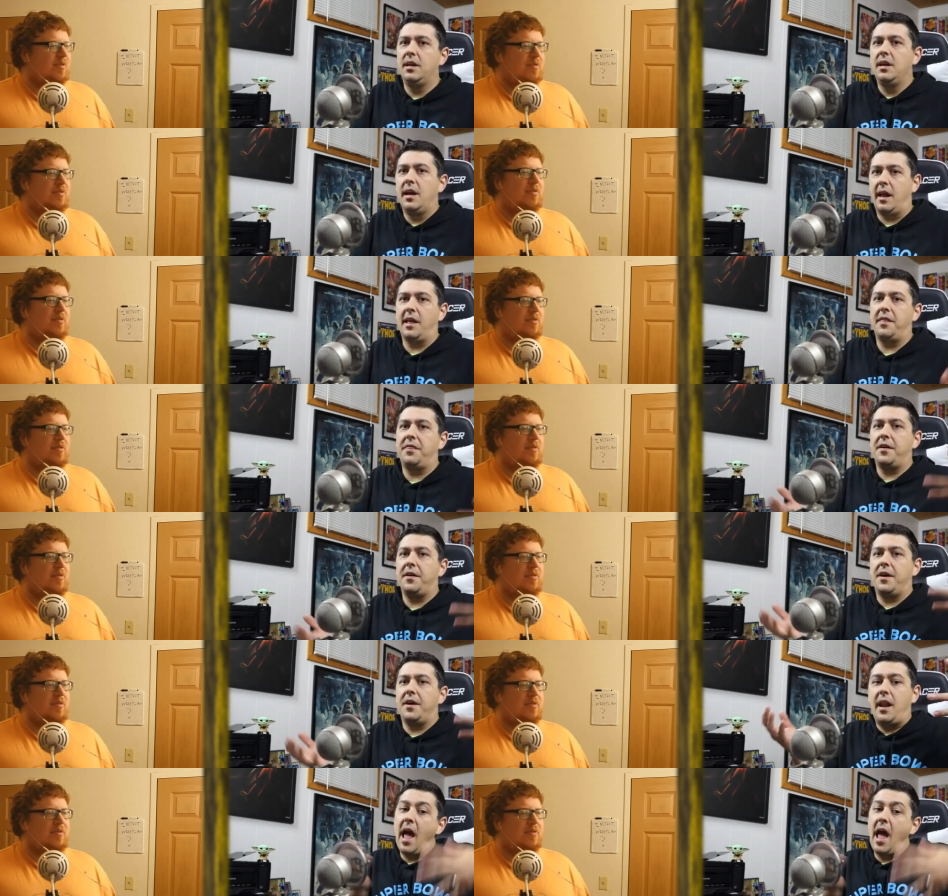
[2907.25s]
Speaker 1: And I thought
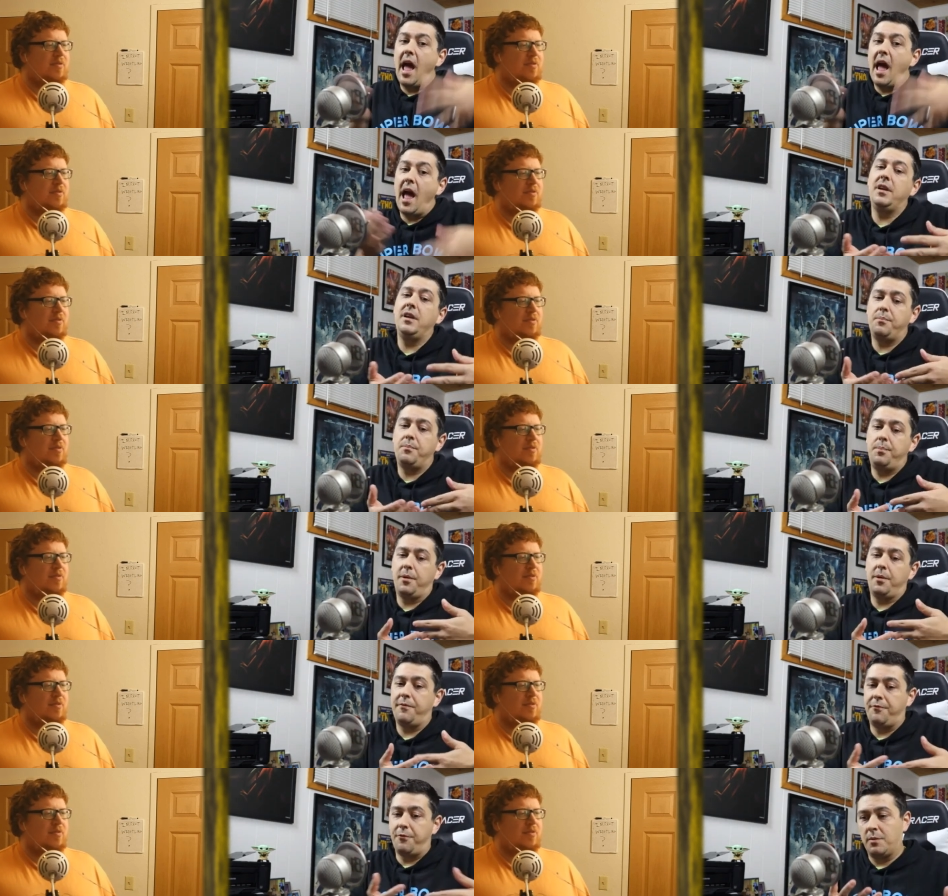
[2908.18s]
every
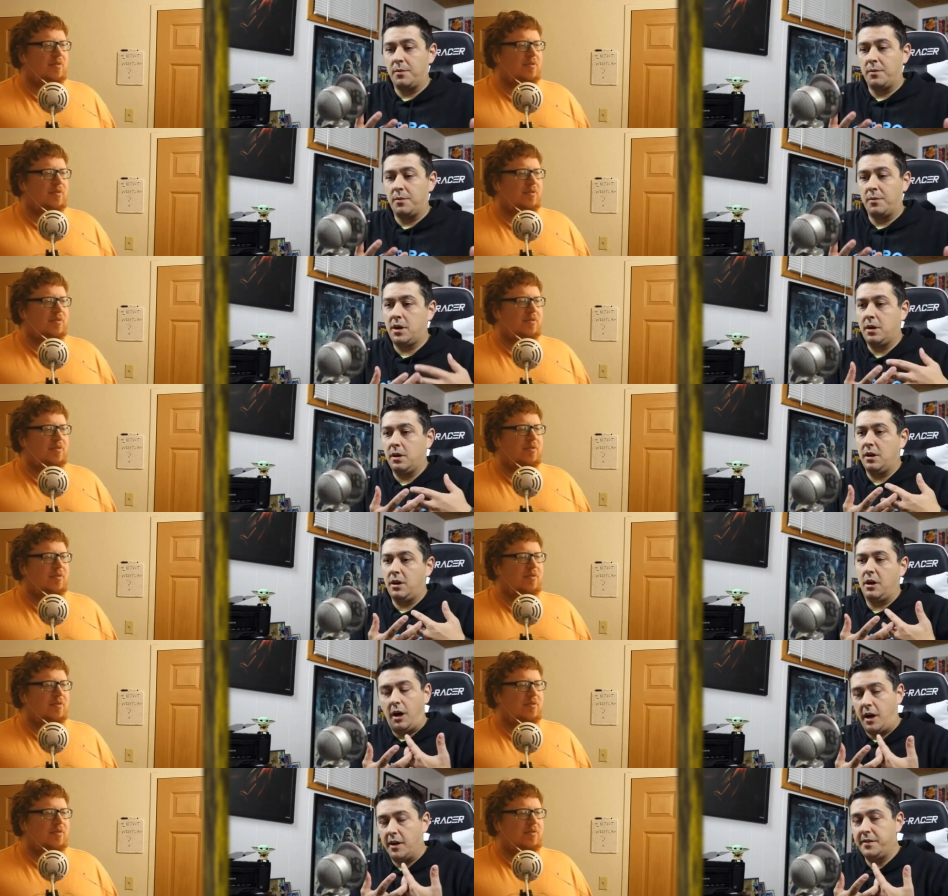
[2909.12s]
performer
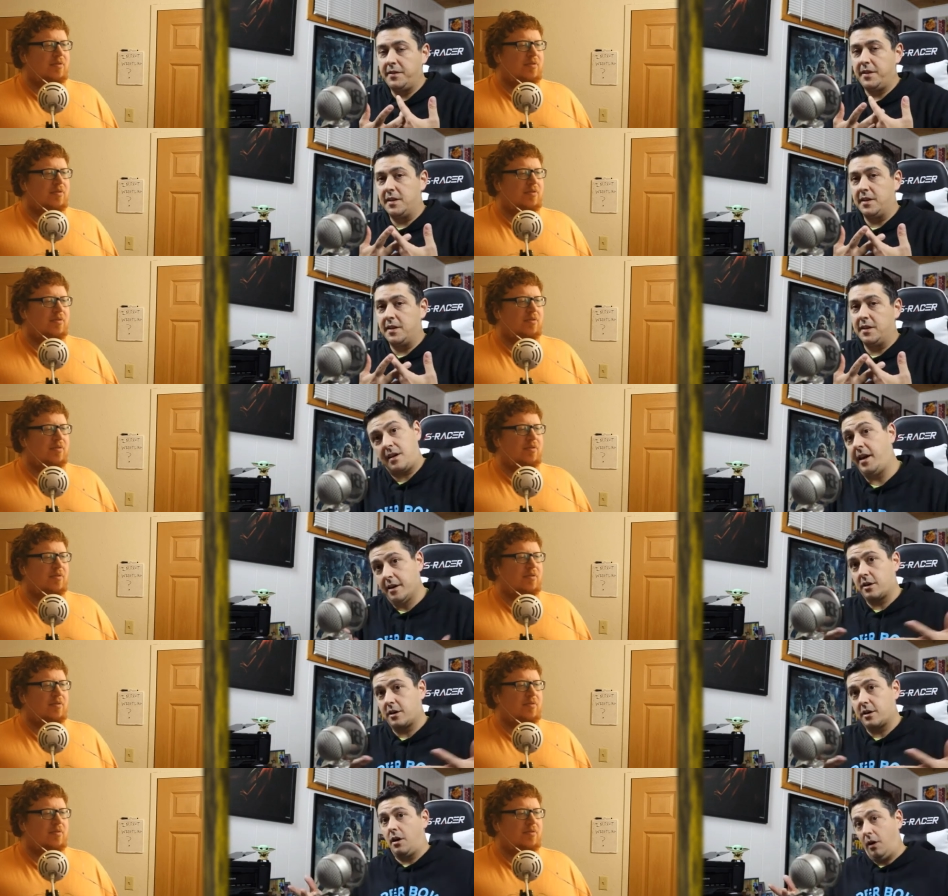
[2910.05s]
on the entire
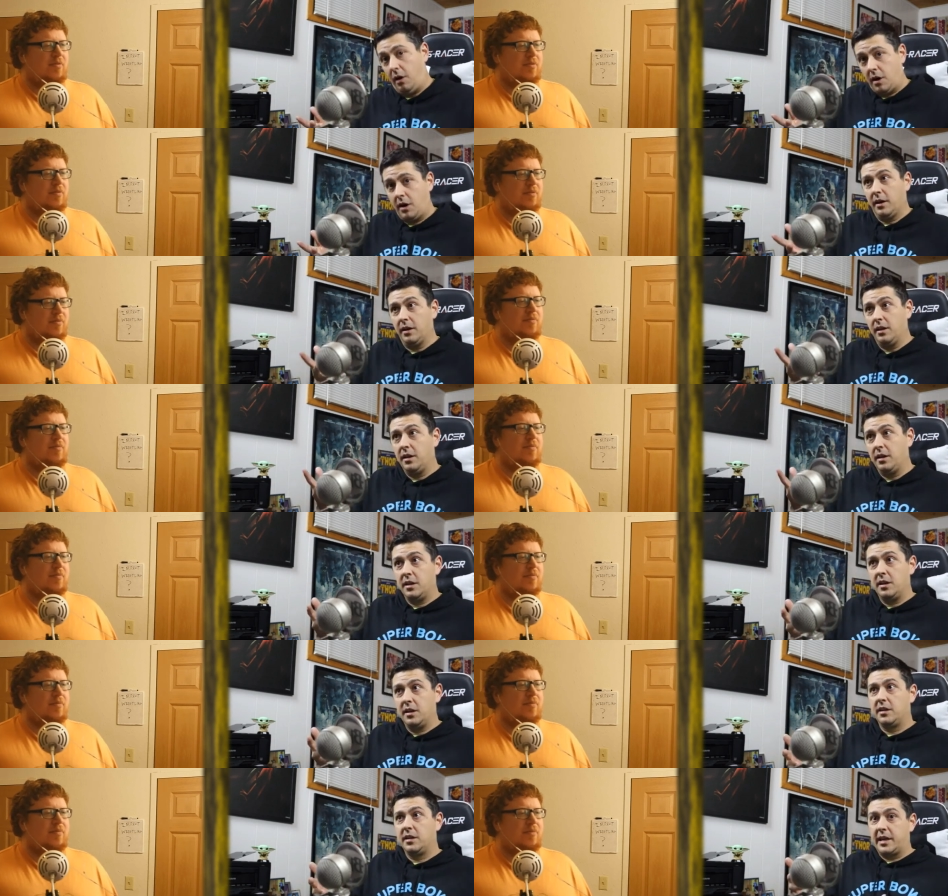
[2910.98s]
card
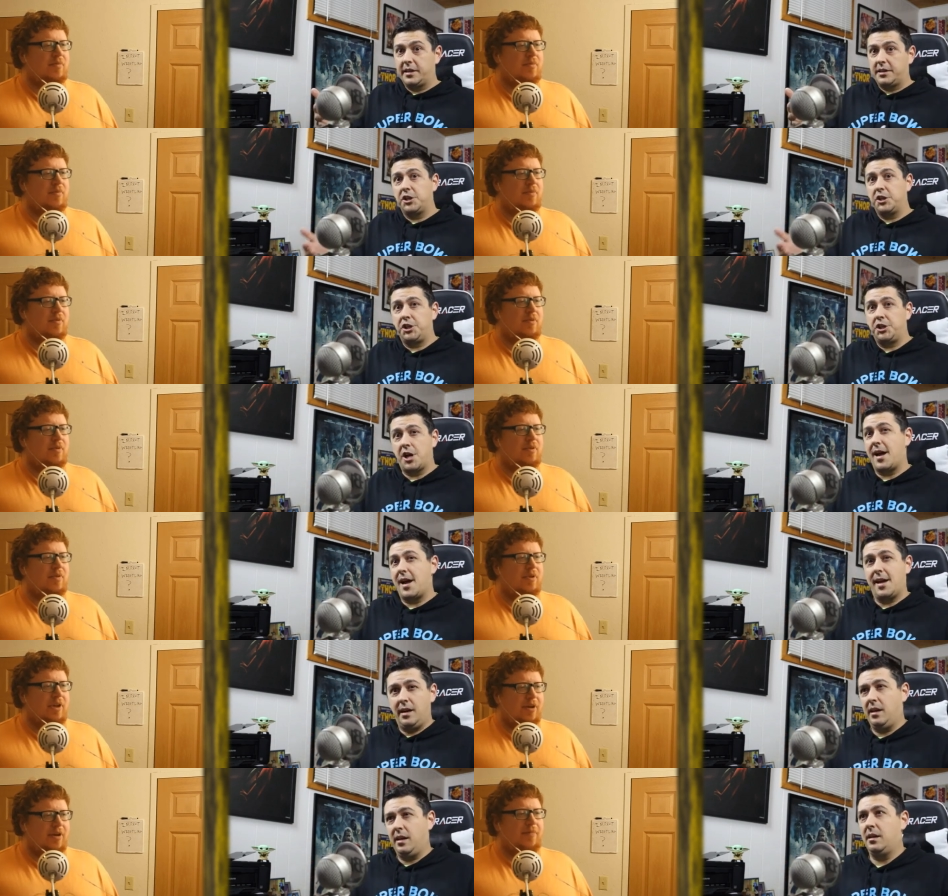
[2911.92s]
got to shine,
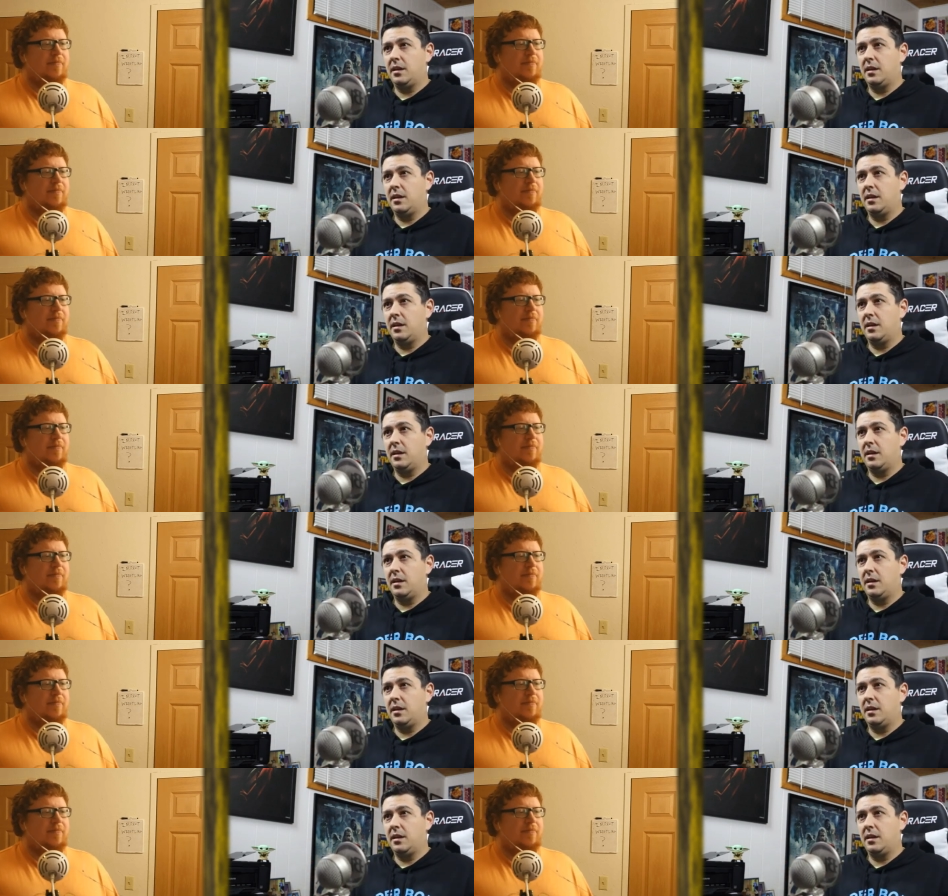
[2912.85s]
yep.